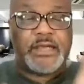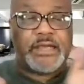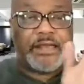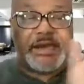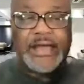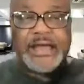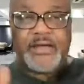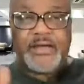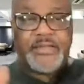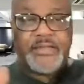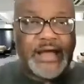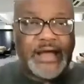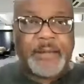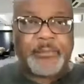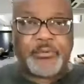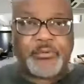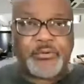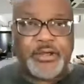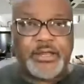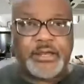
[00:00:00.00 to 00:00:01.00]
and how they
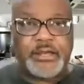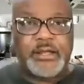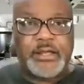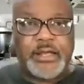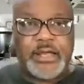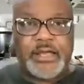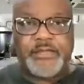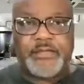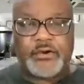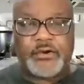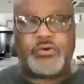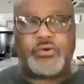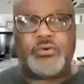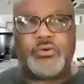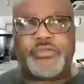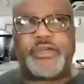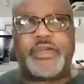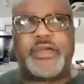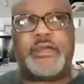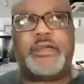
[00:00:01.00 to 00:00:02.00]
operate. And the cool
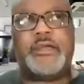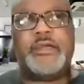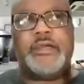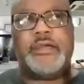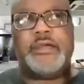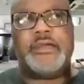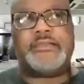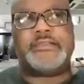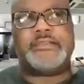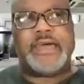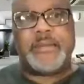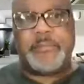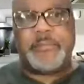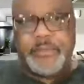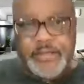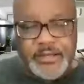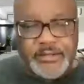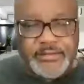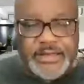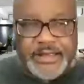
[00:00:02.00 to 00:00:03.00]
thing is that
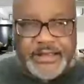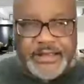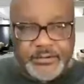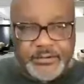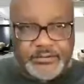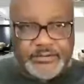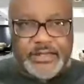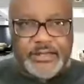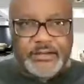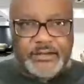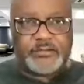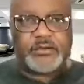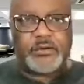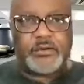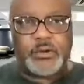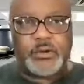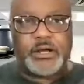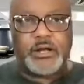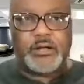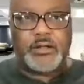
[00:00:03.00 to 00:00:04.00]
because I understand it so
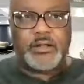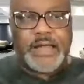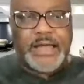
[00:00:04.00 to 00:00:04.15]
well,